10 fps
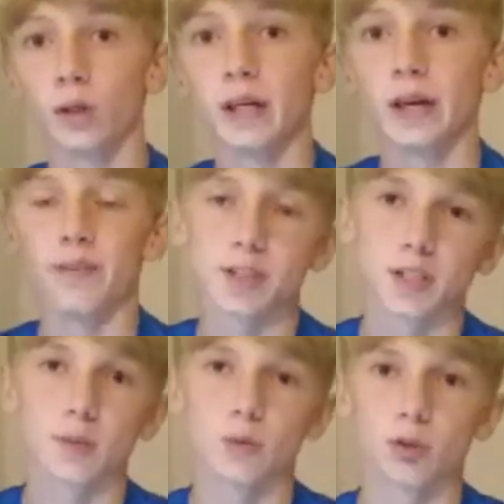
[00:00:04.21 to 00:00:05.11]
In this
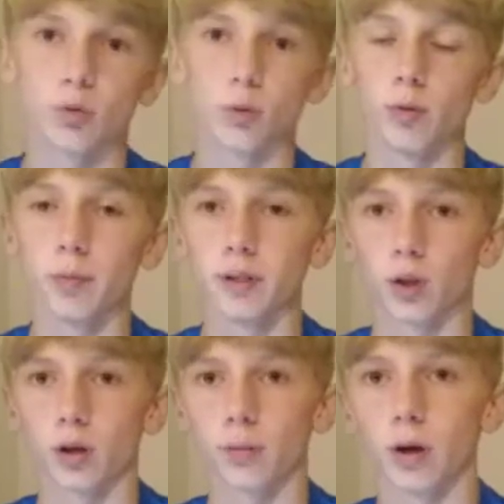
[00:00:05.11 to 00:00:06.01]
episode, we will be
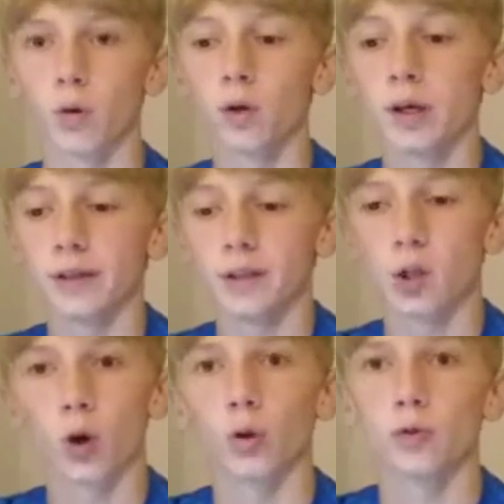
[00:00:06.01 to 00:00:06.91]
talking about the
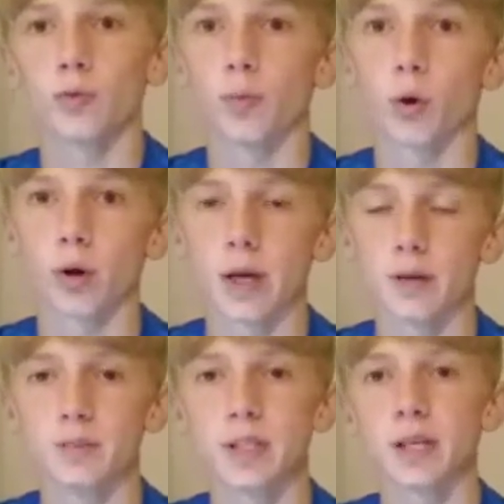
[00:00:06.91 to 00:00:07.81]
college football games